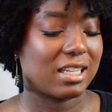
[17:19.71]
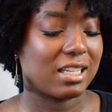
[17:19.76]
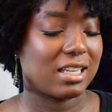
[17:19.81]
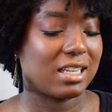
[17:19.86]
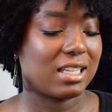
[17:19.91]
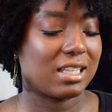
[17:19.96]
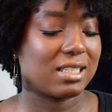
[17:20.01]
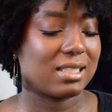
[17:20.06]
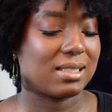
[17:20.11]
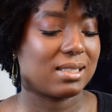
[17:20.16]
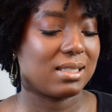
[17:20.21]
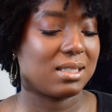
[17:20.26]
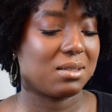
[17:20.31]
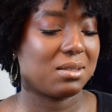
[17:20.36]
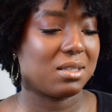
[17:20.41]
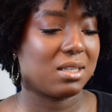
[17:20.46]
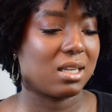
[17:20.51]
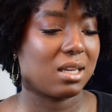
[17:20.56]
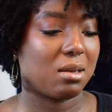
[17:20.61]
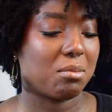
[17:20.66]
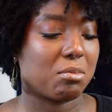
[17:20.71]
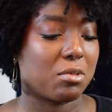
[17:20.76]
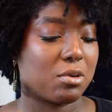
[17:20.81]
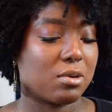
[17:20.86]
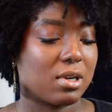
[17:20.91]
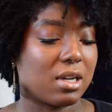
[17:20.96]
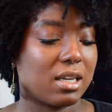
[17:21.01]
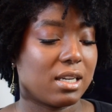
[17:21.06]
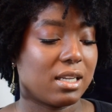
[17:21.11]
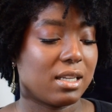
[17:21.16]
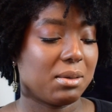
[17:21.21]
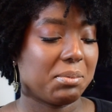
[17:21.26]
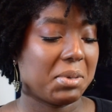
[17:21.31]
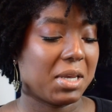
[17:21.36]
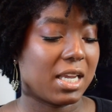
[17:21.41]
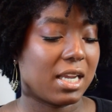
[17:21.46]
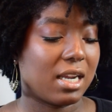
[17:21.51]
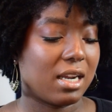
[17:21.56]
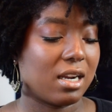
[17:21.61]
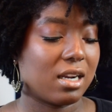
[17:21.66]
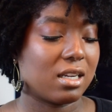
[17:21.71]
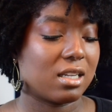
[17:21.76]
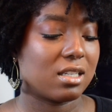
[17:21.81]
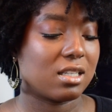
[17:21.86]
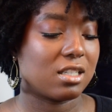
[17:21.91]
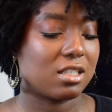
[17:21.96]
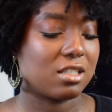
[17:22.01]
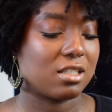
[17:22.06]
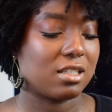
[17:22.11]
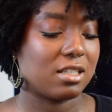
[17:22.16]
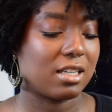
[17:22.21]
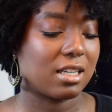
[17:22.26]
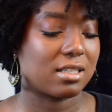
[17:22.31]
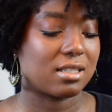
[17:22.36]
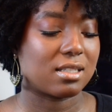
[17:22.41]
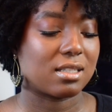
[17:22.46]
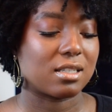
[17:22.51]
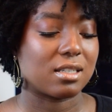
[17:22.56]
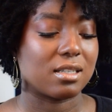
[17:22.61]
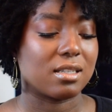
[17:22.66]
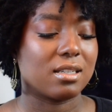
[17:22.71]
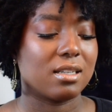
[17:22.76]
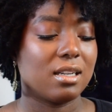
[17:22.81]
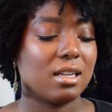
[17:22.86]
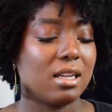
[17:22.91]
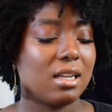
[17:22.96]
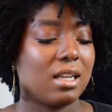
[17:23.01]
It is the Moroccan Pear Conditioning Custard.